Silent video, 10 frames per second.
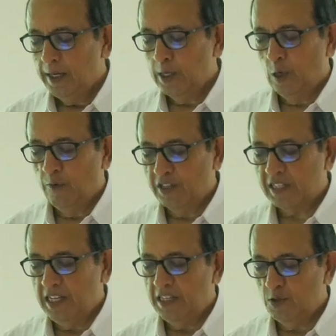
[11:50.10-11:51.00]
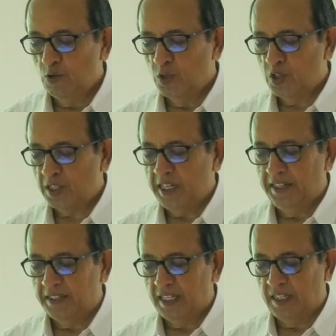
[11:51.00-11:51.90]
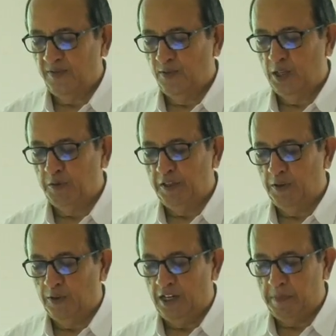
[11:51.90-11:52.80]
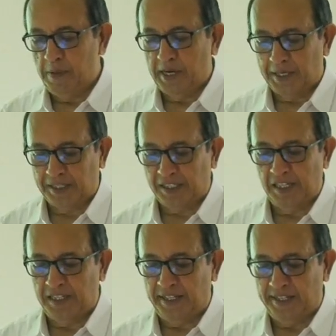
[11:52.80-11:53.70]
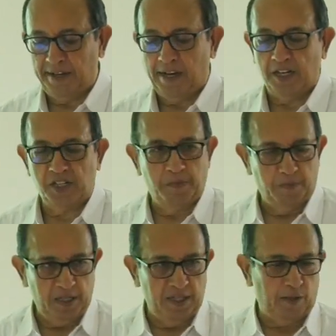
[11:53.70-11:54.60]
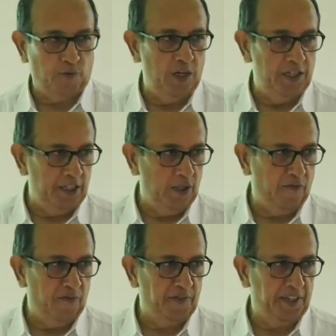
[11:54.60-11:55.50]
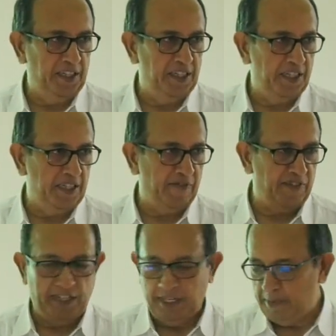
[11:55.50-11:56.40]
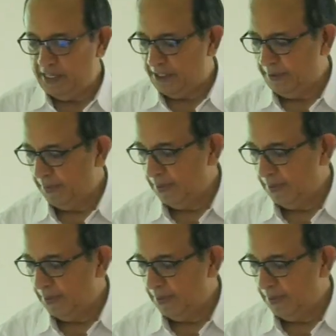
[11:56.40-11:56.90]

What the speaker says: And obviously, those centers who are doing only bariatric surgery and in large number, the quality of care is definitely better.